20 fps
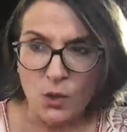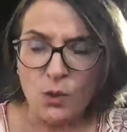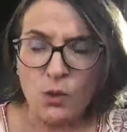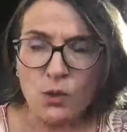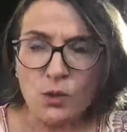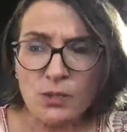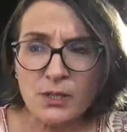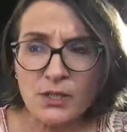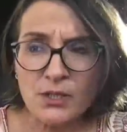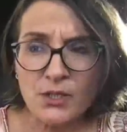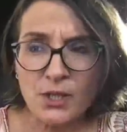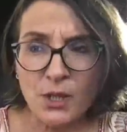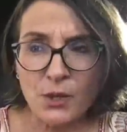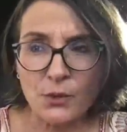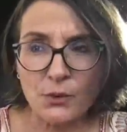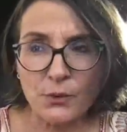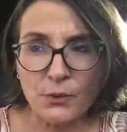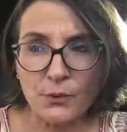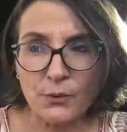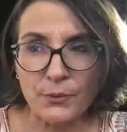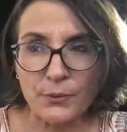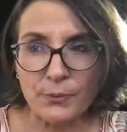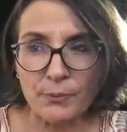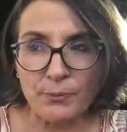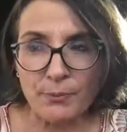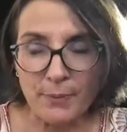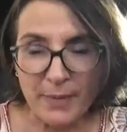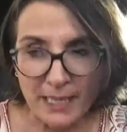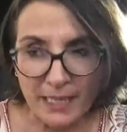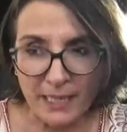Also,
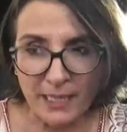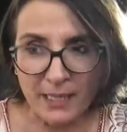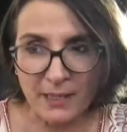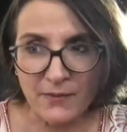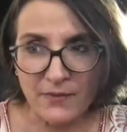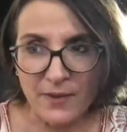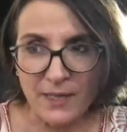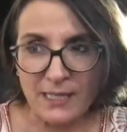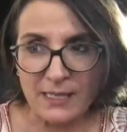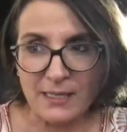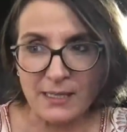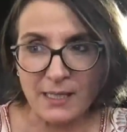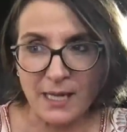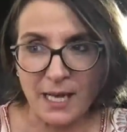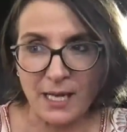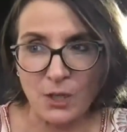many of us